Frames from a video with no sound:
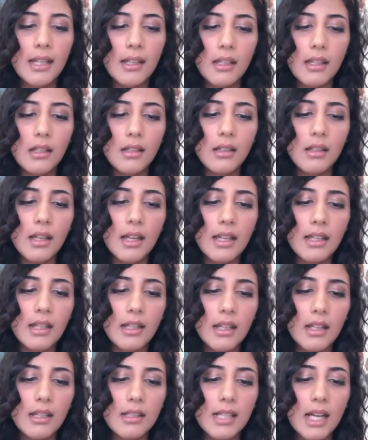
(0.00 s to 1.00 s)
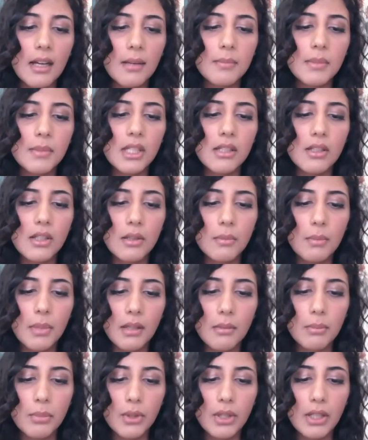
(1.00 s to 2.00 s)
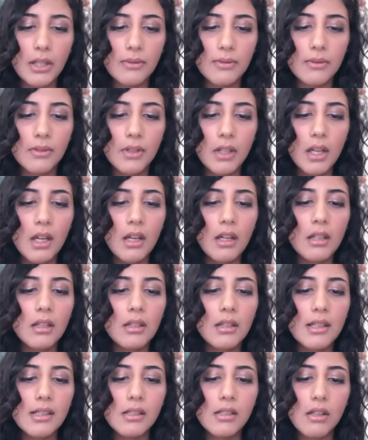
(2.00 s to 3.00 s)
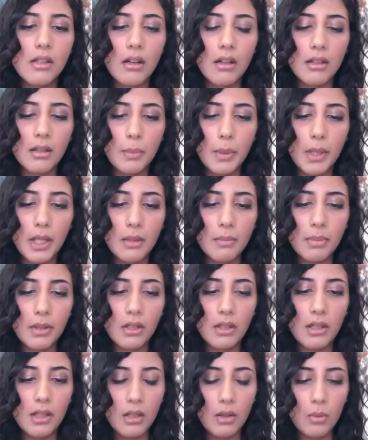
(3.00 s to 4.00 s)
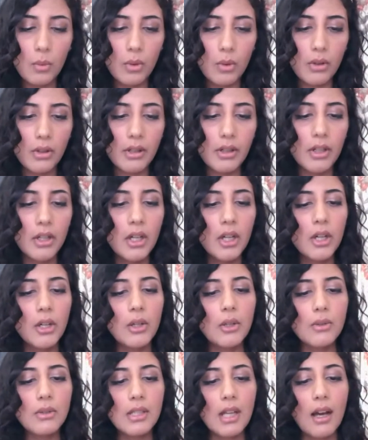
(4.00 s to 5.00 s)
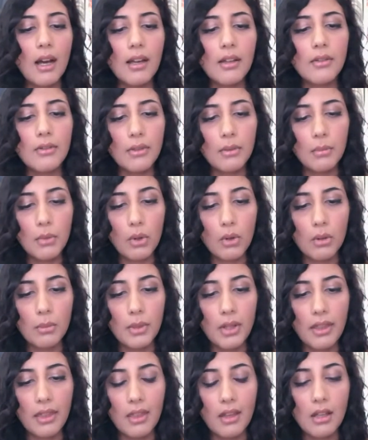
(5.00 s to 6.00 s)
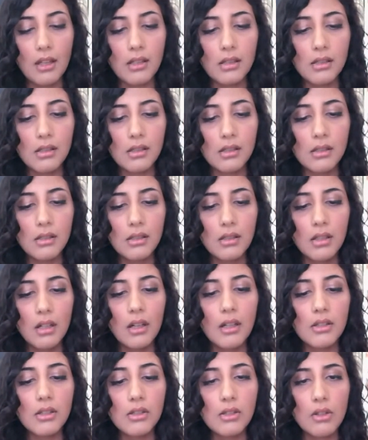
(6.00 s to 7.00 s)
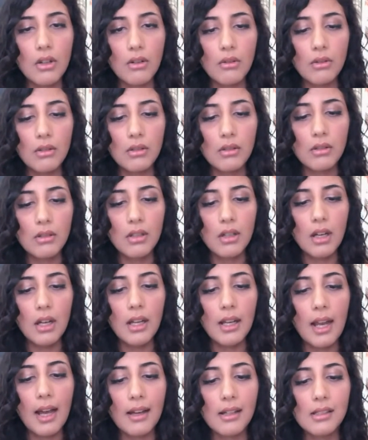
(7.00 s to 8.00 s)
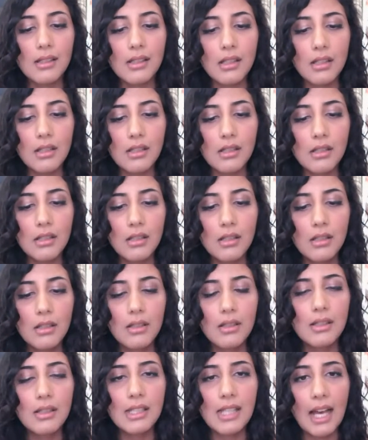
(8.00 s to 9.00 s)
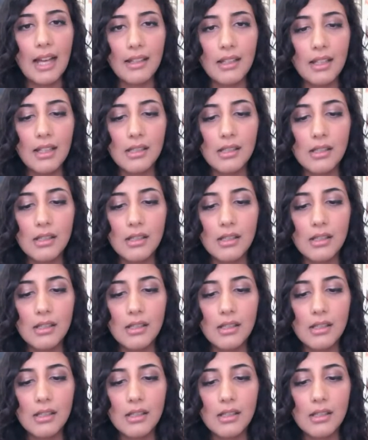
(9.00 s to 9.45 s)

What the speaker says: He, in an attempt to be brief, lists all the people in a war who died from normal things: a stroke, an accident, sadness.